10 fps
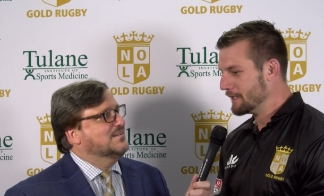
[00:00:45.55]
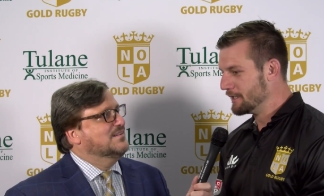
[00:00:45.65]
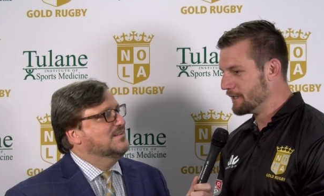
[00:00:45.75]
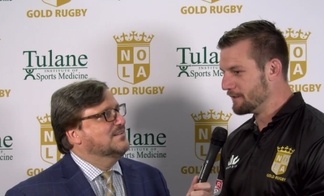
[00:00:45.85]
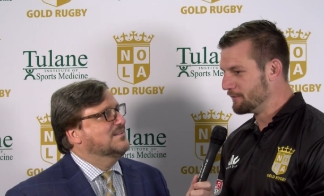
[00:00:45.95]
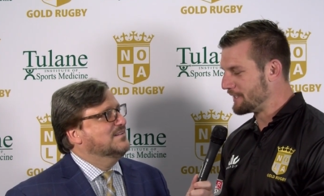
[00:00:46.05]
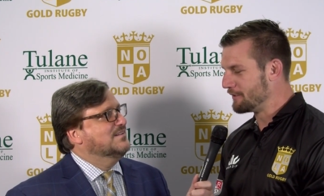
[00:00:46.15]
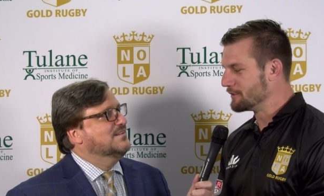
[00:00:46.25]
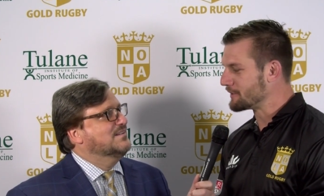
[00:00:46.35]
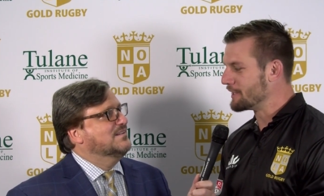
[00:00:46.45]
Speaker 1: you know, without
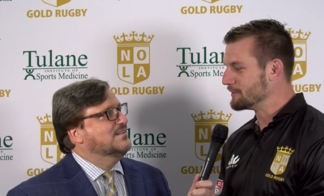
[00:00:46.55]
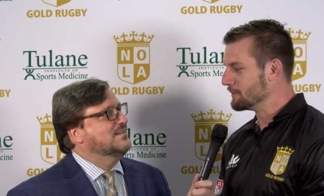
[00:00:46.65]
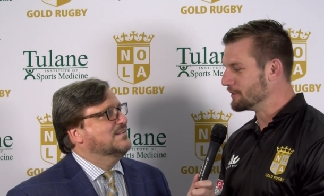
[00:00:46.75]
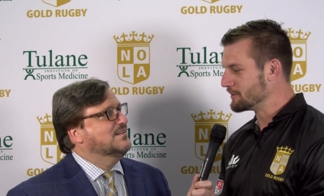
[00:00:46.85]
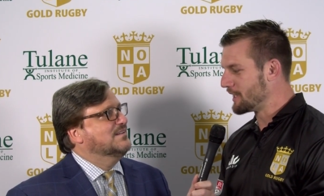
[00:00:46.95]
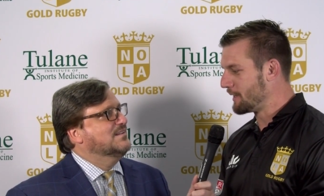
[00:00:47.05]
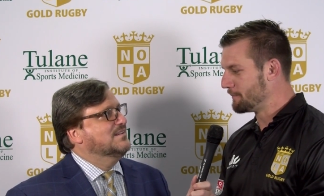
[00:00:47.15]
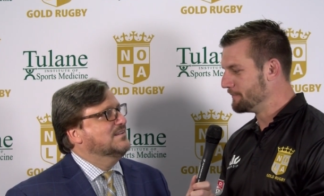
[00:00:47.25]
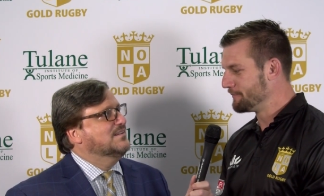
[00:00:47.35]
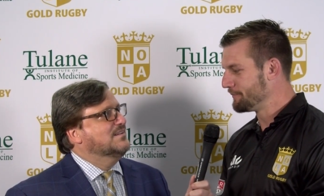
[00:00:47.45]
those guys doing their
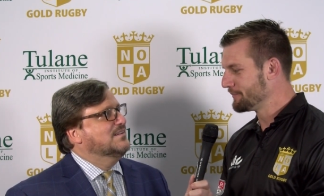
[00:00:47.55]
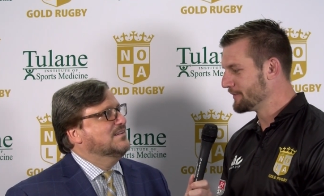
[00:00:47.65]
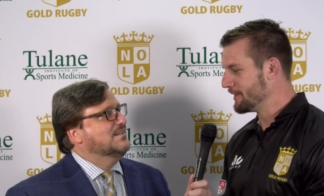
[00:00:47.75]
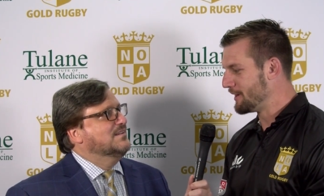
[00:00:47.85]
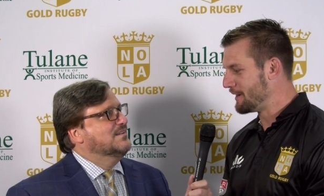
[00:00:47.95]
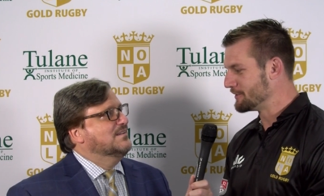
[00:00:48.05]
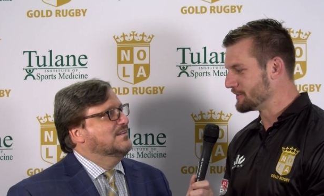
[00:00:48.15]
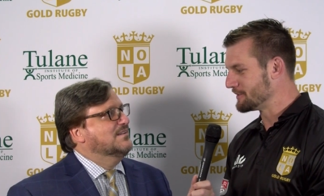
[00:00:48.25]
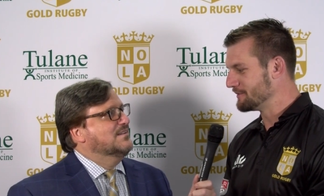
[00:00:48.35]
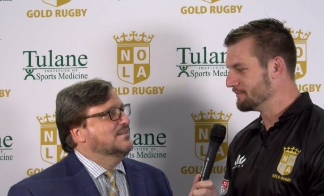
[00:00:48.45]
job, you know, I was
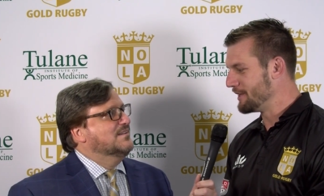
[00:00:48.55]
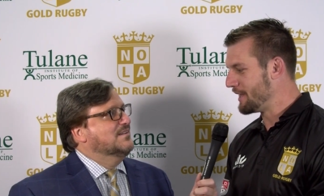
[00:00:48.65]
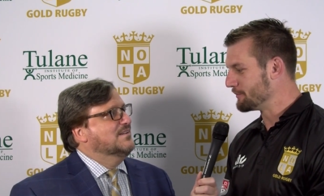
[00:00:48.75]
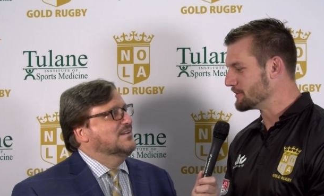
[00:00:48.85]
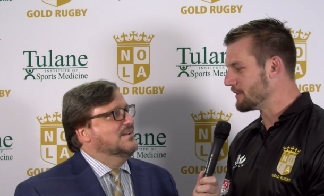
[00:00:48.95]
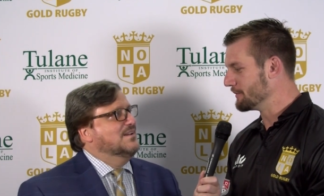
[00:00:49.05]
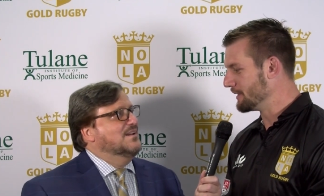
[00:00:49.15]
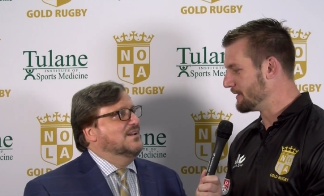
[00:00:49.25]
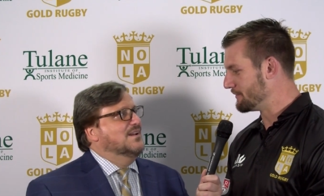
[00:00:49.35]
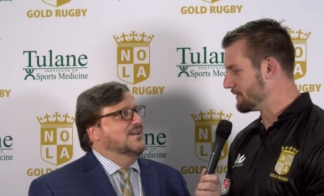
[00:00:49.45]
just an end result
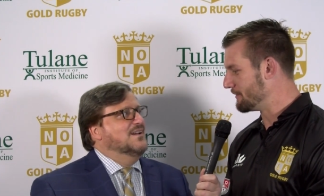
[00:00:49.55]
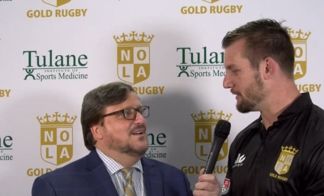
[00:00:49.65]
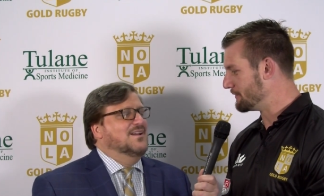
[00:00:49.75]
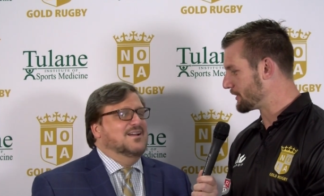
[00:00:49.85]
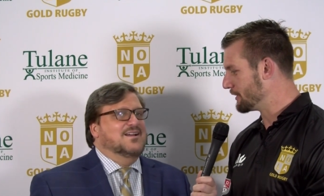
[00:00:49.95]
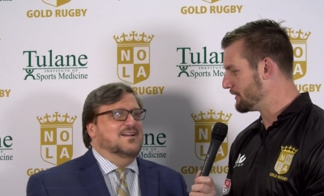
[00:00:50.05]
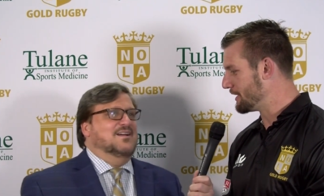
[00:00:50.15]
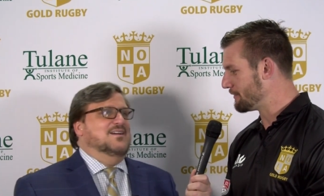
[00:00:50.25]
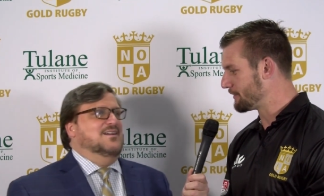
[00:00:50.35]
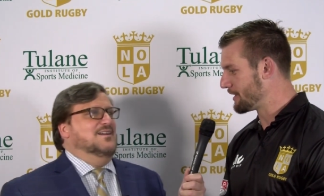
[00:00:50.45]
really of, of, of a good
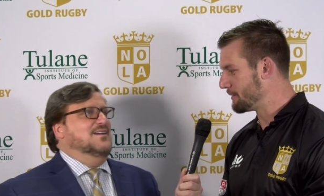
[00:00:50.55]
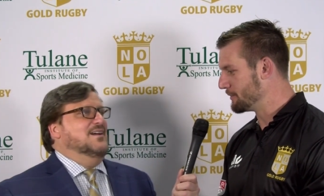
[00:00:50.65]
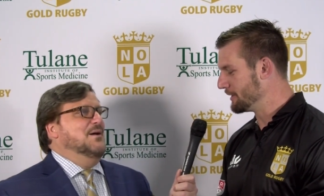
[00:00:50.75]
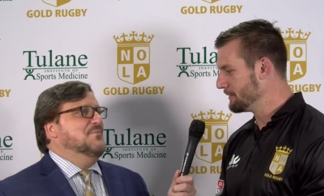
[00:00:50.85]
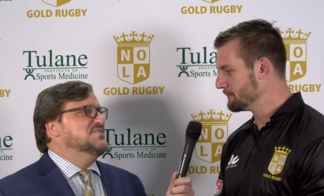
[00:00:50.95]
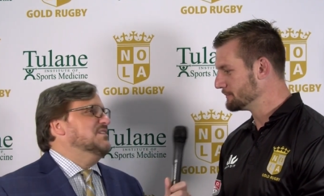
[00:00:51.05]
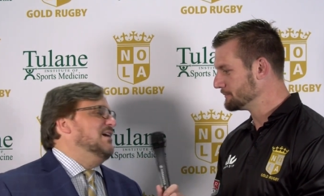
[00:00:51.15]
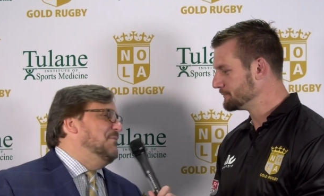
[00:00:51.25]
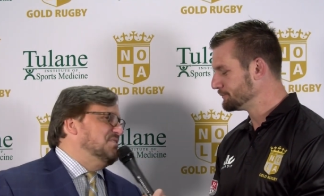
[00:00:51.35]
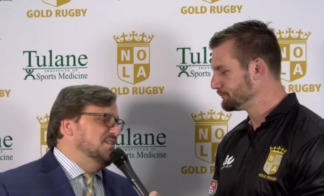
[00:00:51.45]
uh, front up really. I'm
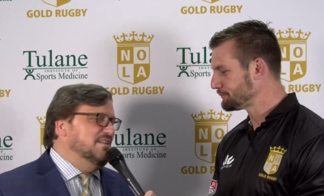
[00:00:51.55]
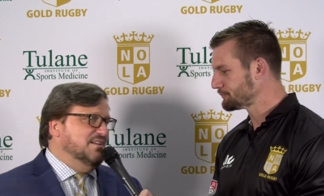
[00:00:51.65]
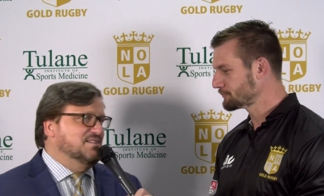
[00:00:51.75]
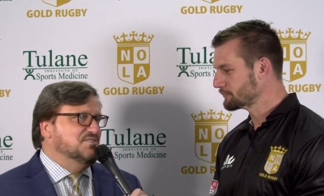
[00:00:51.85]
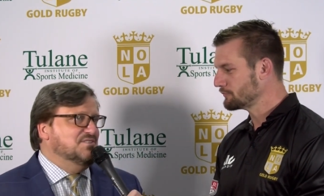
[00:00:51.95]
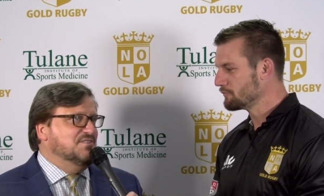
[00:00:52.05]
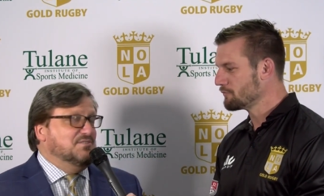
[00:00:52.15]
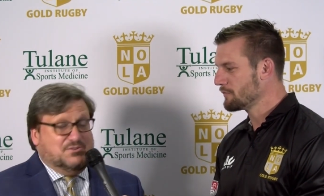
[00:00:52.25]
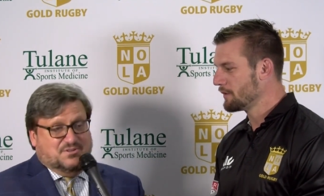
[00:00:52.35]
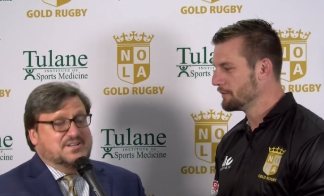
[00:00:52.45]
Speaker 2: gonna, say, this: you, you
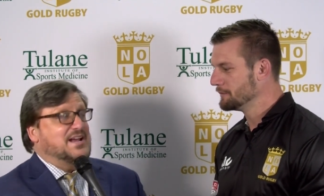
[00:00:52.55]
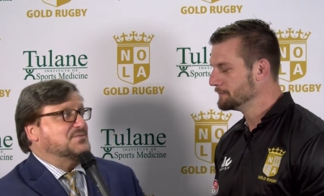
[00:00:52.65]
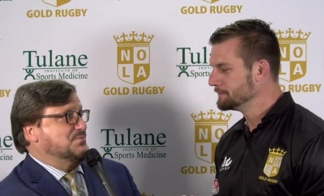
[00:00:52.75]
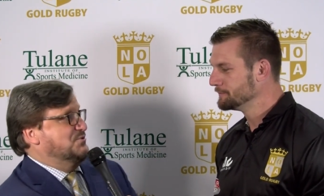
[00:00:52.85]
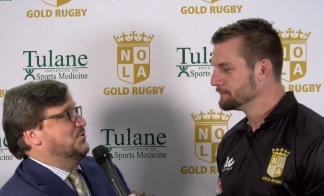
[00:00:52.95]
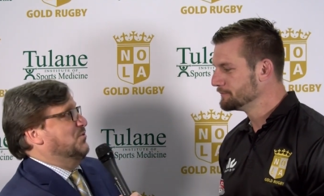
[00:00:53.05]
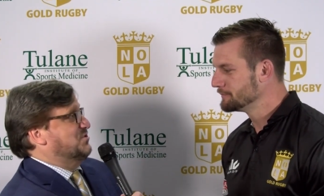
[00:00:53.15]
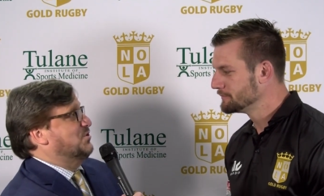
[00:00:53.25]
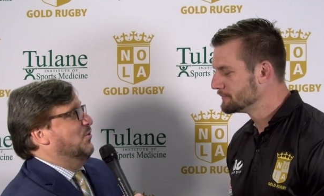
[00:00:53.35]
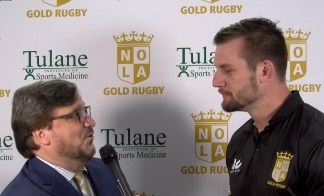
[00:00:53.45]
you did have some short
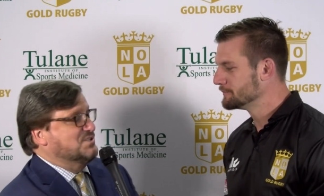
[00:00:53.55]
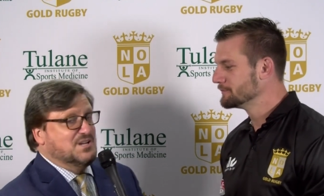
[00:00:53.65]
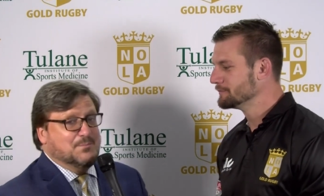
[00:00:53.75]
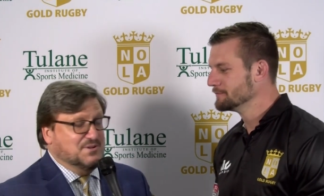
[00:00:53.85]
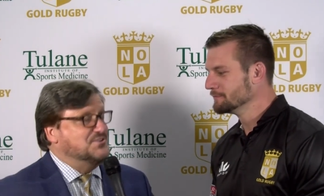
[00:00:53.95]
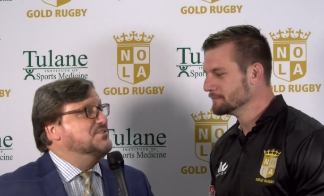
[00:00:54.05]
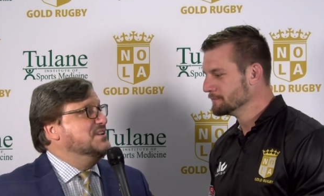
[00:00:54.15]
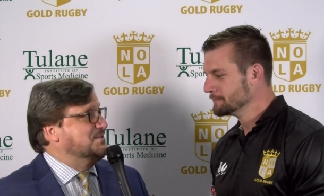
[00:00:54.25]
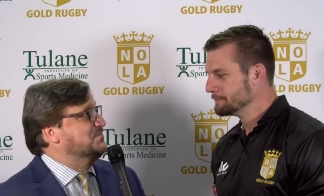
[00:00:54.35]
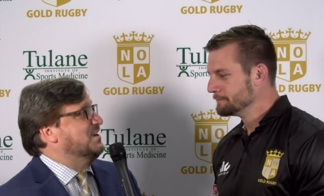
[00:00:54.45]
scores, but you
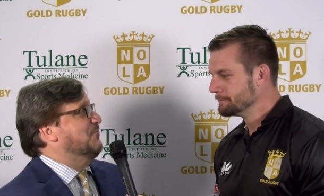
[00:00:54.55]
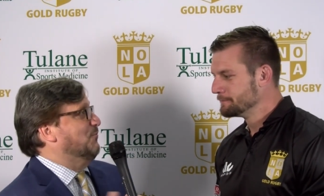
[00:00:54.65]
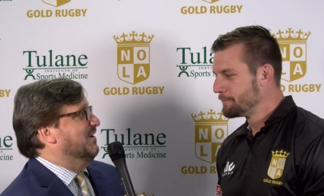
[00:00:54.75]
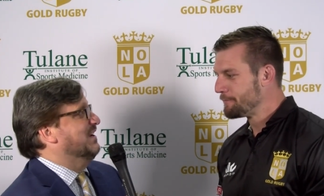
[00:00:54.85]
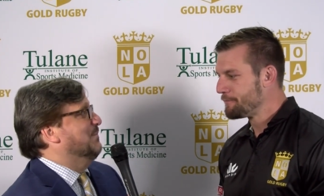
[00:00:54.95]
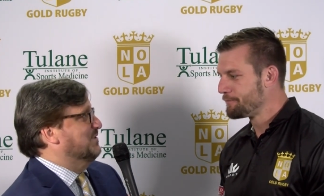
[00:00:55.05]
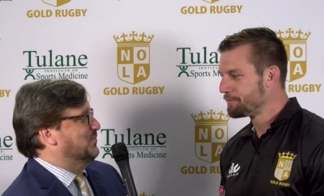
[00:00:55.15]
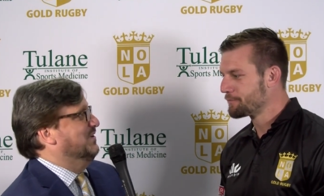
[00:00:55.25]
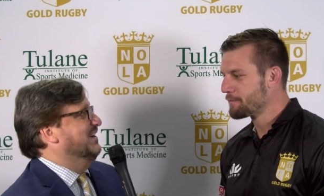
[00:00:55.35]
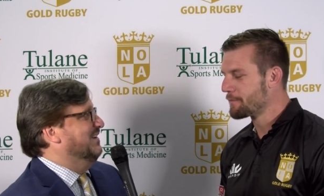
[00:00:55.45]
did some tough running in
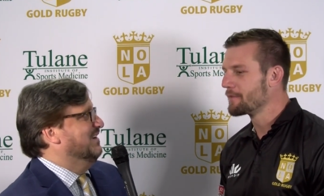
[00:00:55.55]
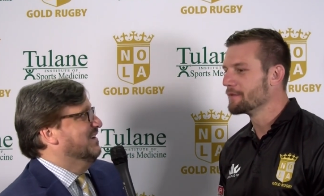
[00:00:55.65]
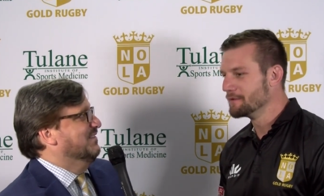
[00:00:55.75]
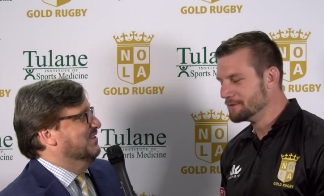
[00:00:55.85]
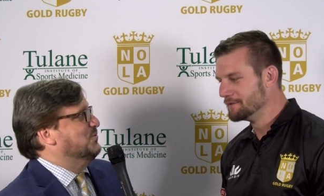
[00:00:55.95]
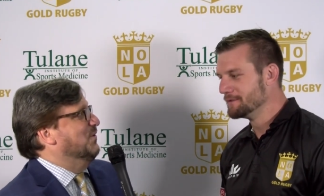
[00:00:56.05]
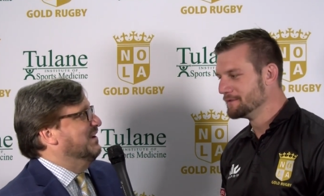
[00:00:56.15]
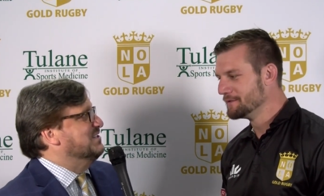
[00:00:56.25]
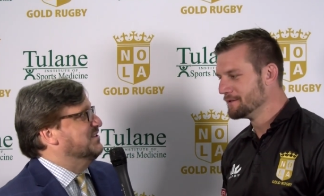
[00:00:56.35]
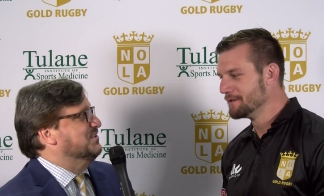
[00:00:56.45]
between the
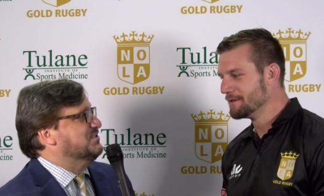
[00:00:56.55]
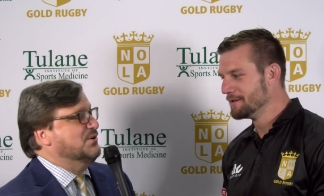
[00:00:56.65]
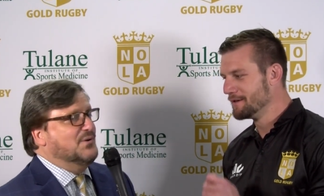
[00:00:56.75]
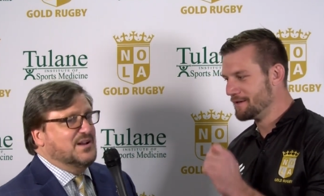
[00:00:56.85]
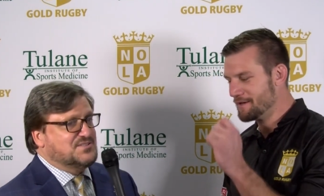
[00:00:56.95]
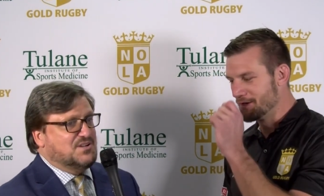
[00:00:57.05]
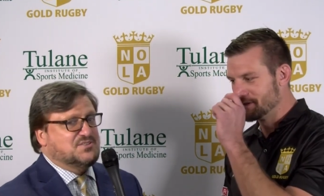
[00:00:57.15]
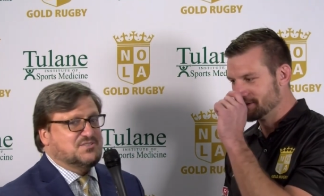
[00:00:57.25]
20s there too, and I saw